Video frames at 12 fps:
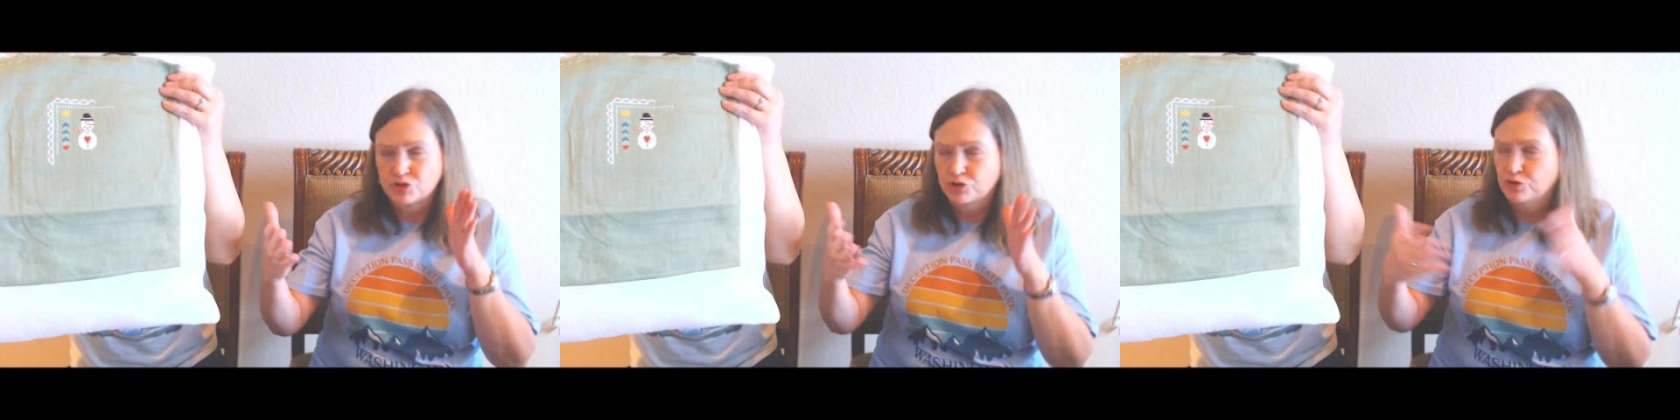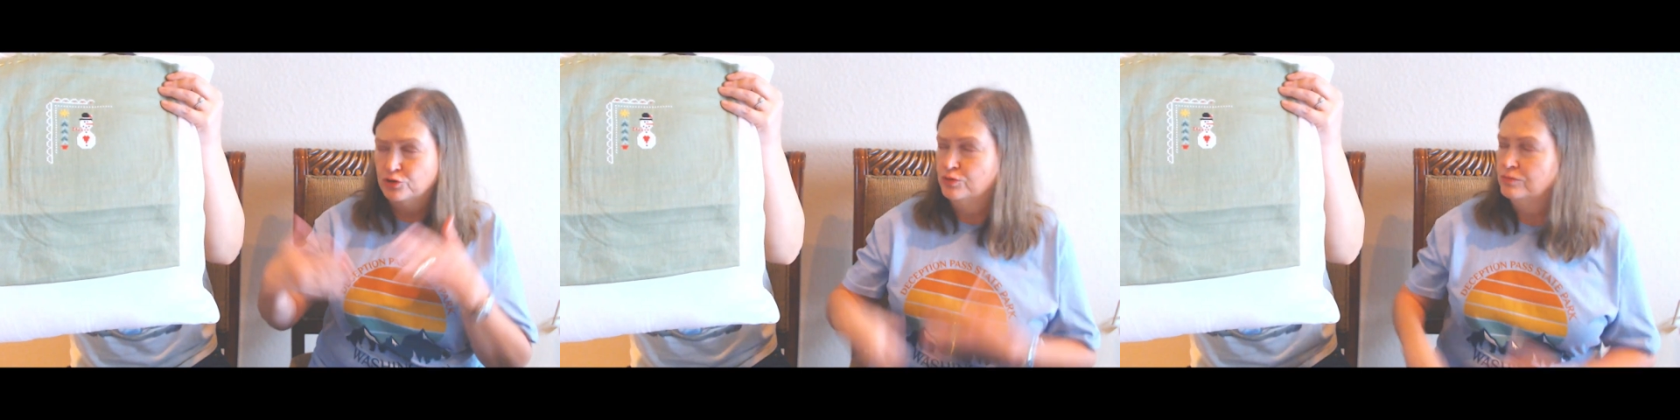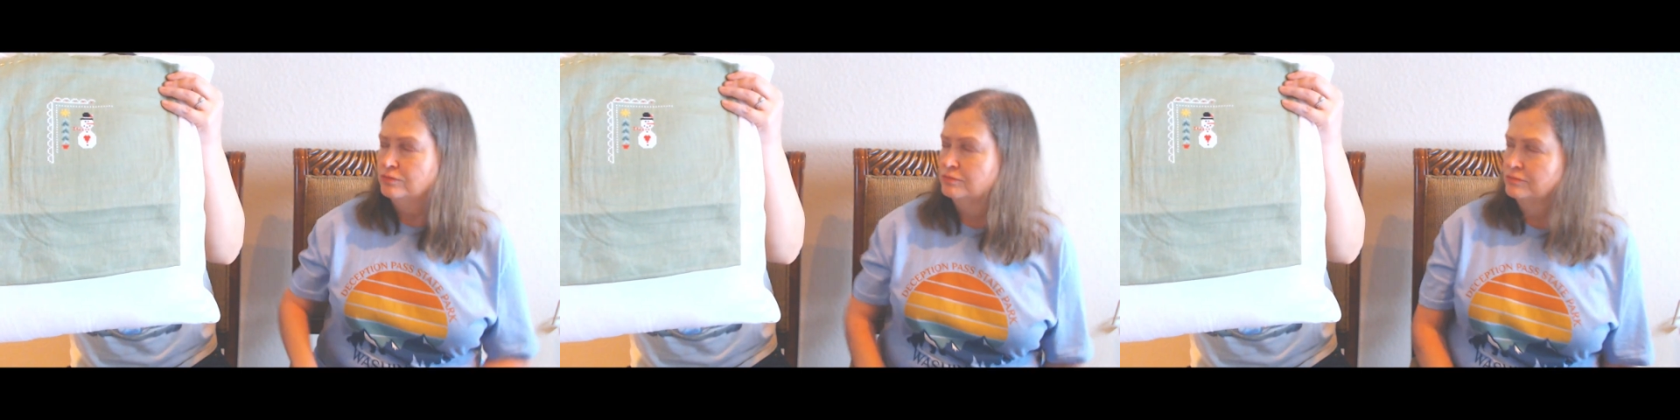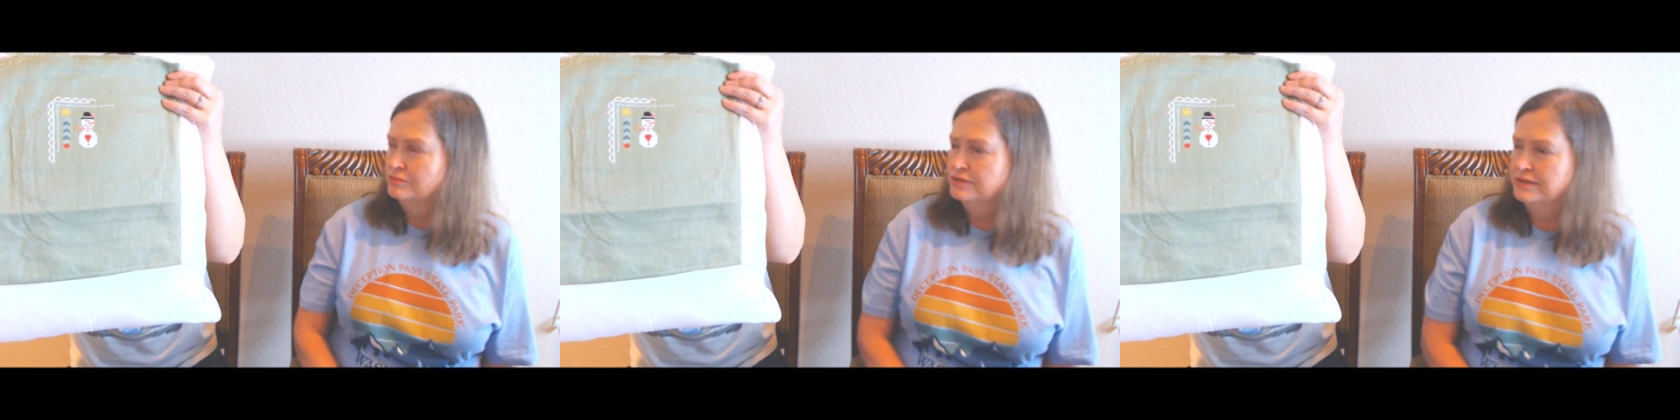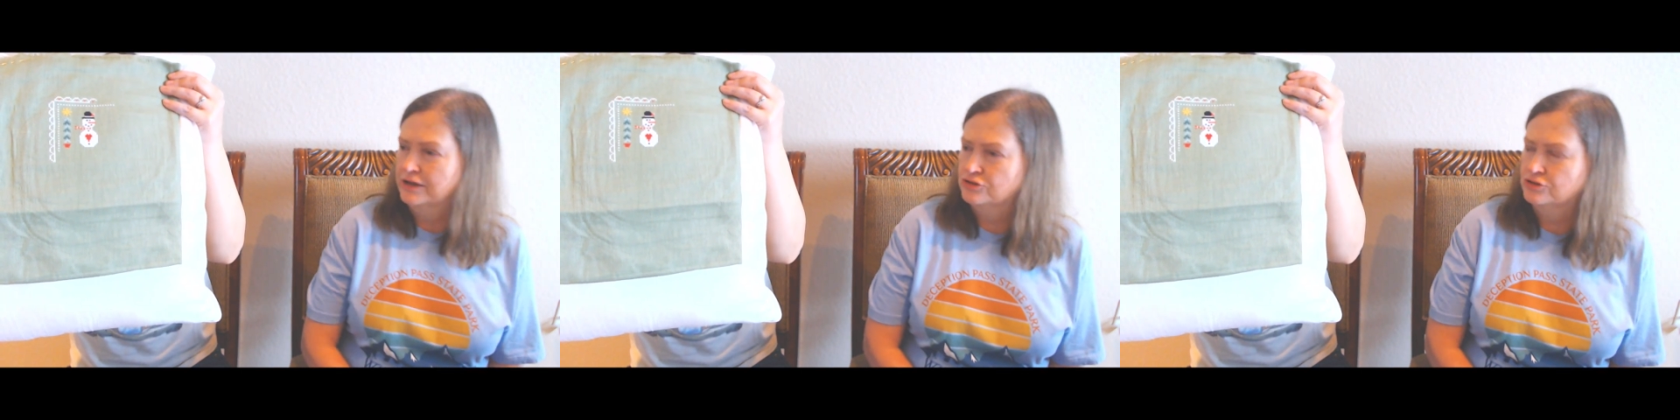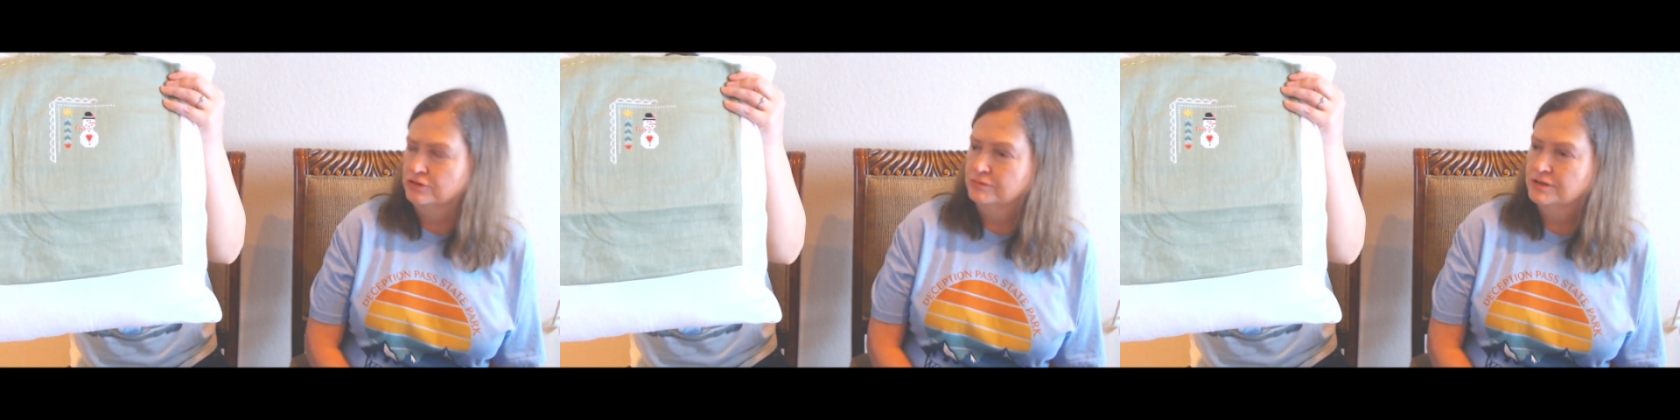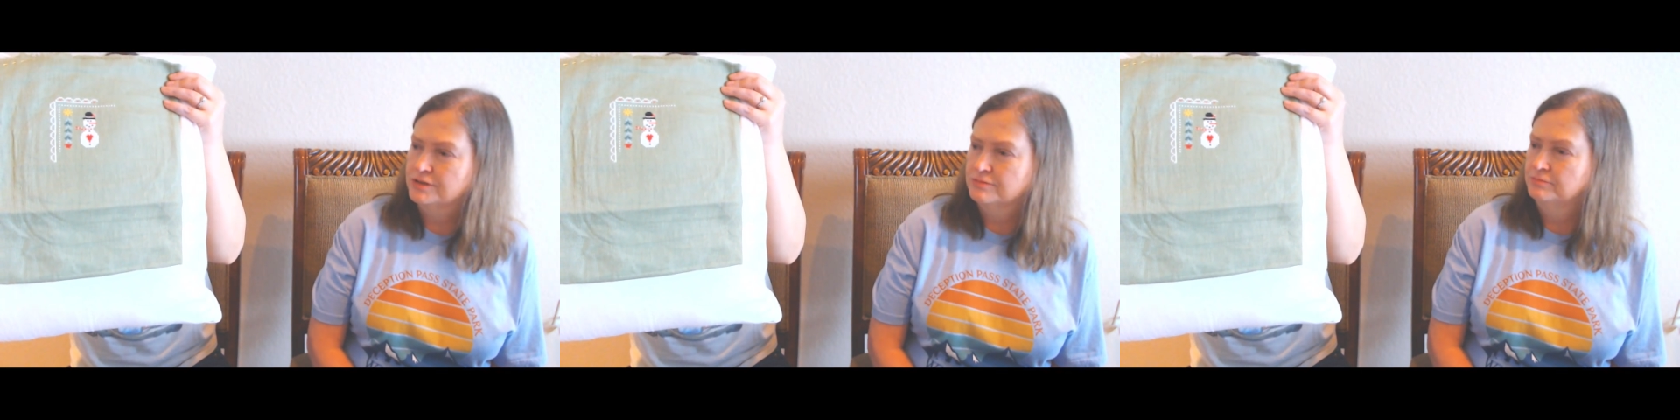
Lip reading: 2 sections.